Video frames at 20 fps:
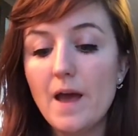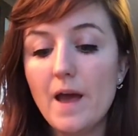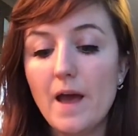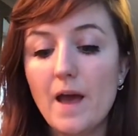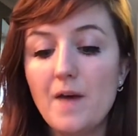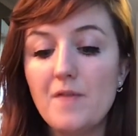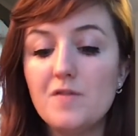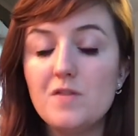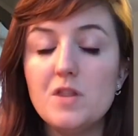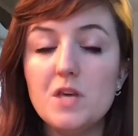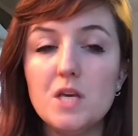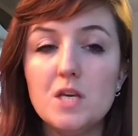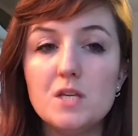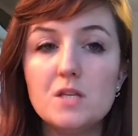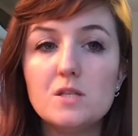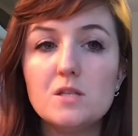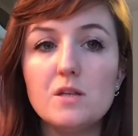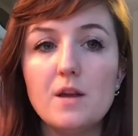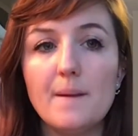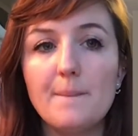And
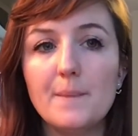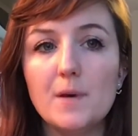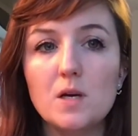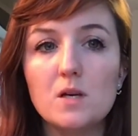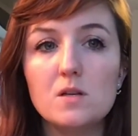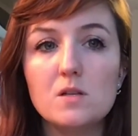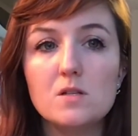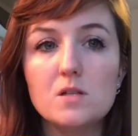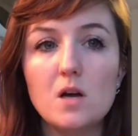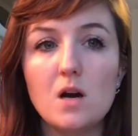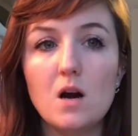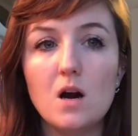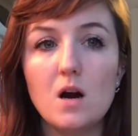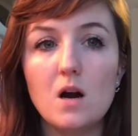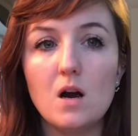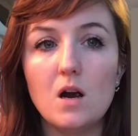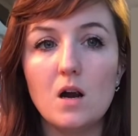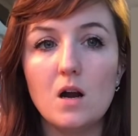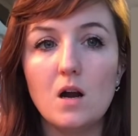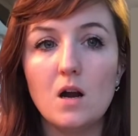these numbers
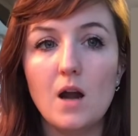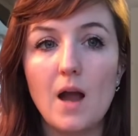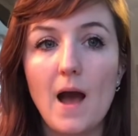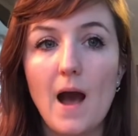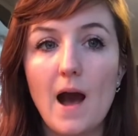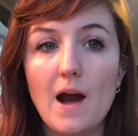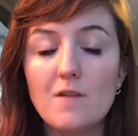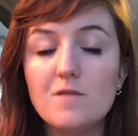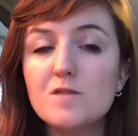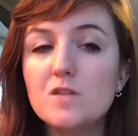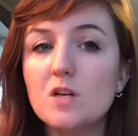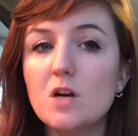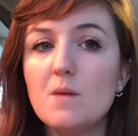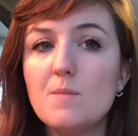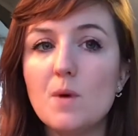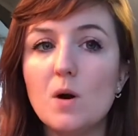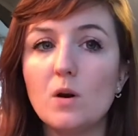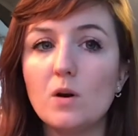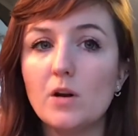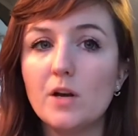are after
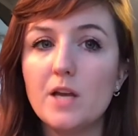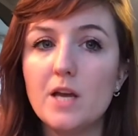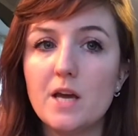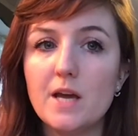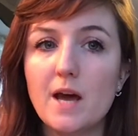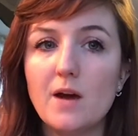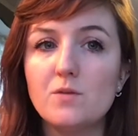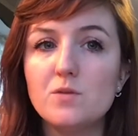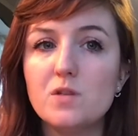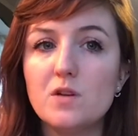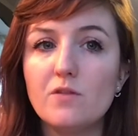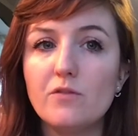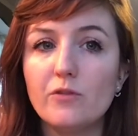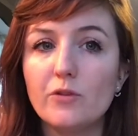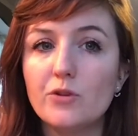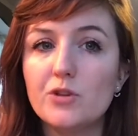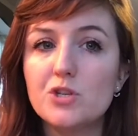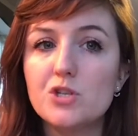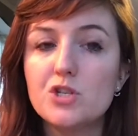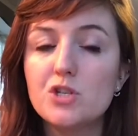I'm already accounting
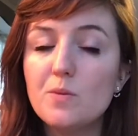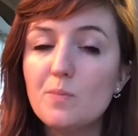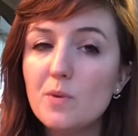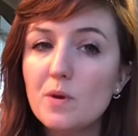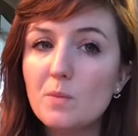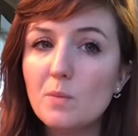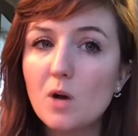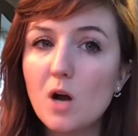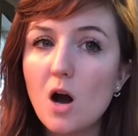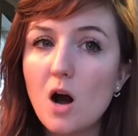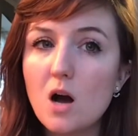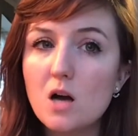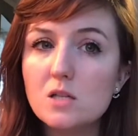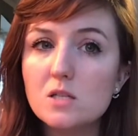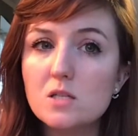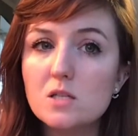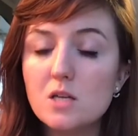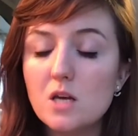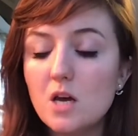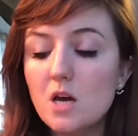for the shipping
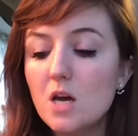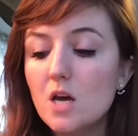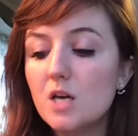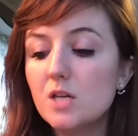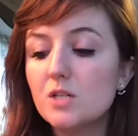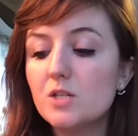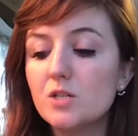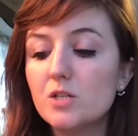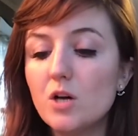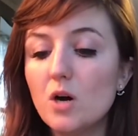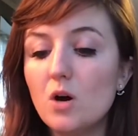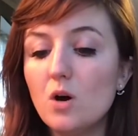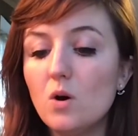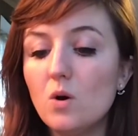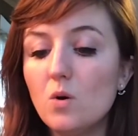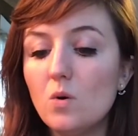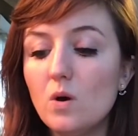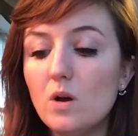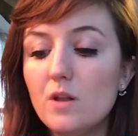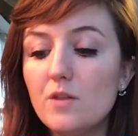cost.
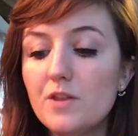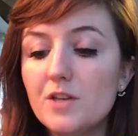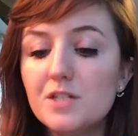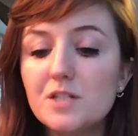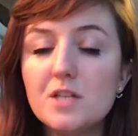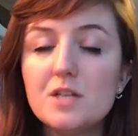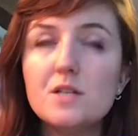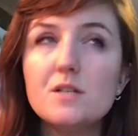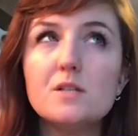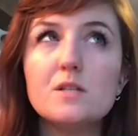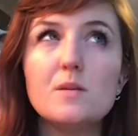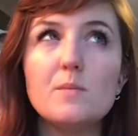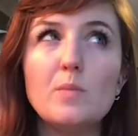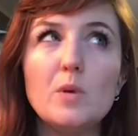So this is